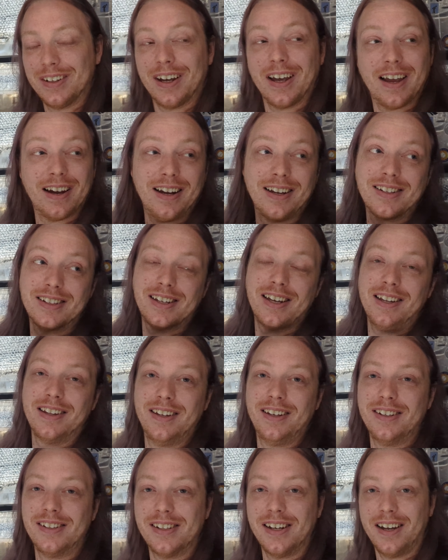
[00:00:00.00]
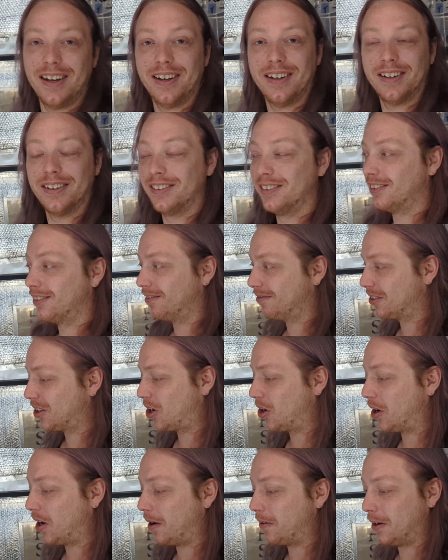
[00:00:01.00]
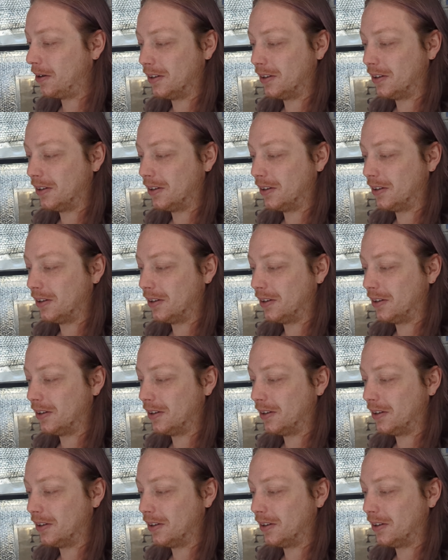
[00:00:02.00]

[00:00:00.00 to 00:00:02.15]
And let's get this cut out